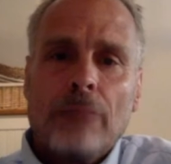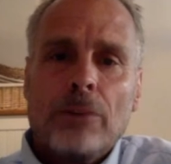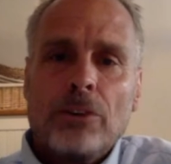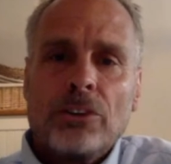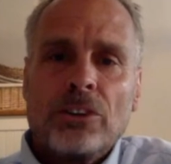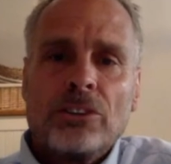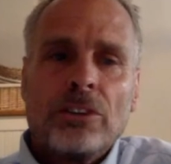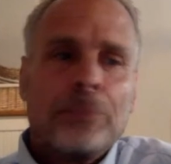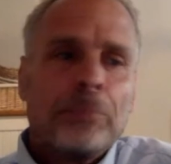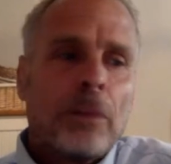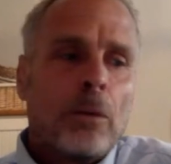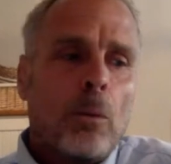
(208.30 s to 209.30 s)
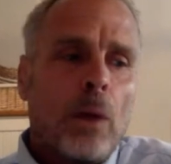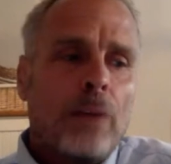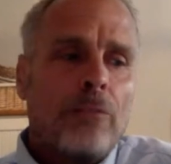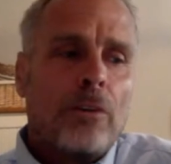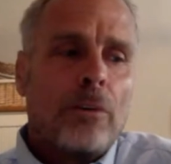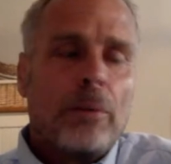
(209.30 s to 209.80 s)
versus wait
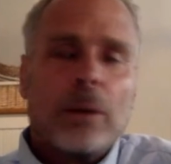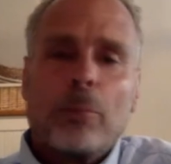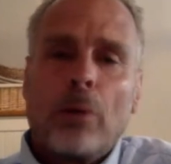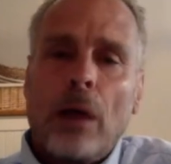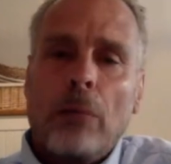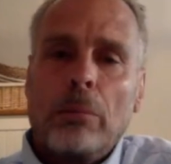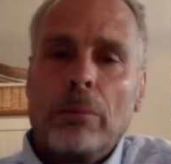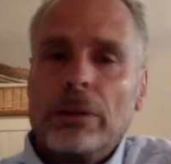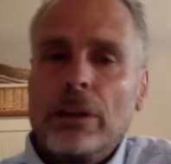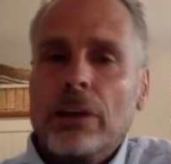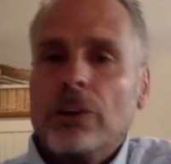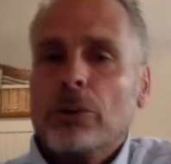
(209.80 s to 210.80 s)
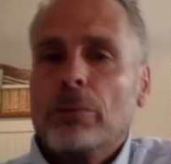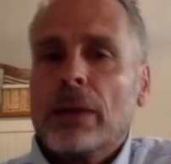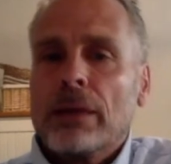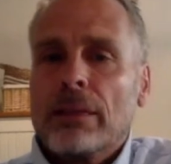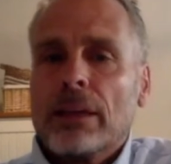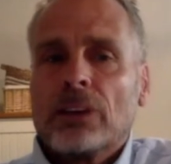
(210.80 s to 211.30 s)
for a big problem and then do
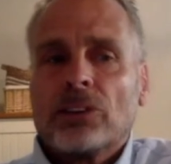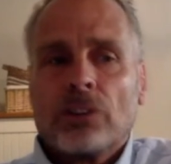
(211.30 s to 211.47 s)
big things.